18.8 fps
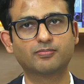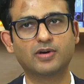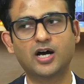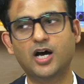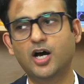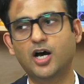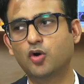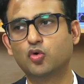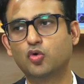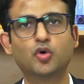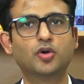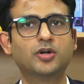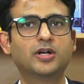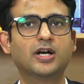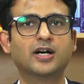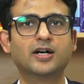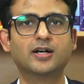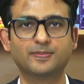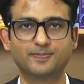how good
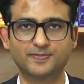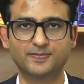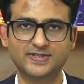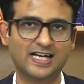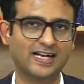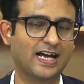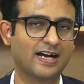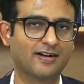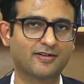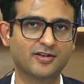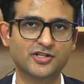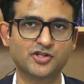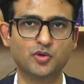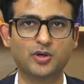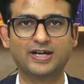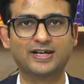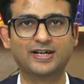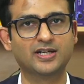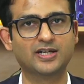a psychiatrist you
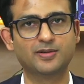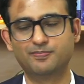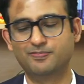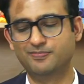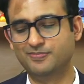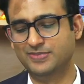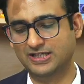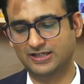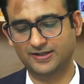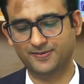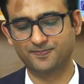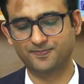end up being.